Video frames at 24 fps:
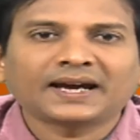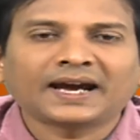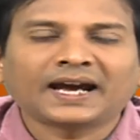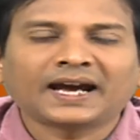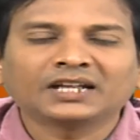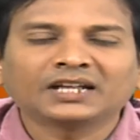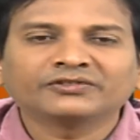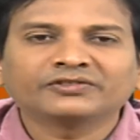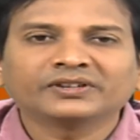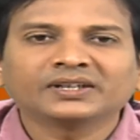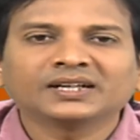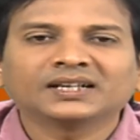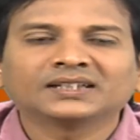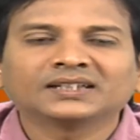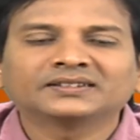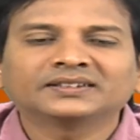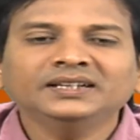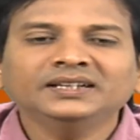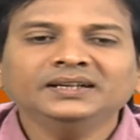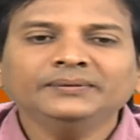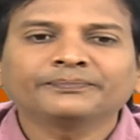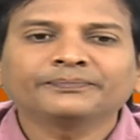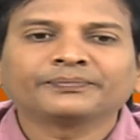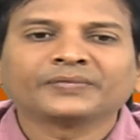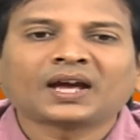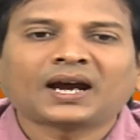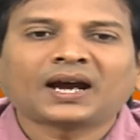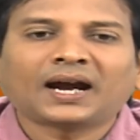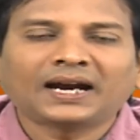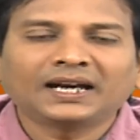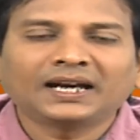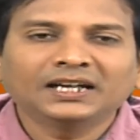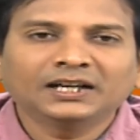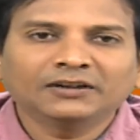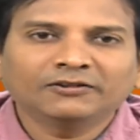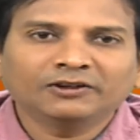as well as the
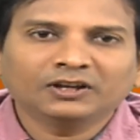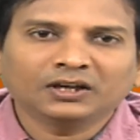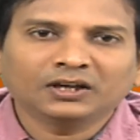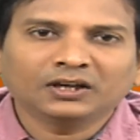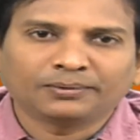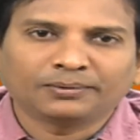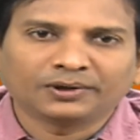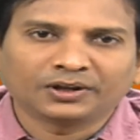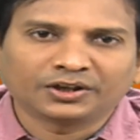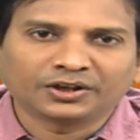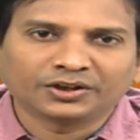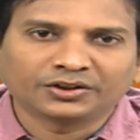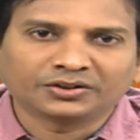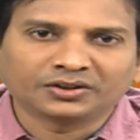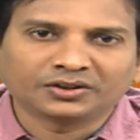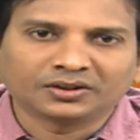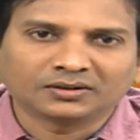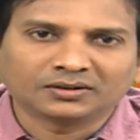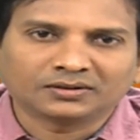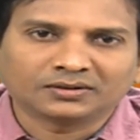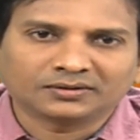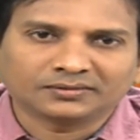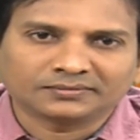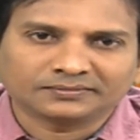high level applications.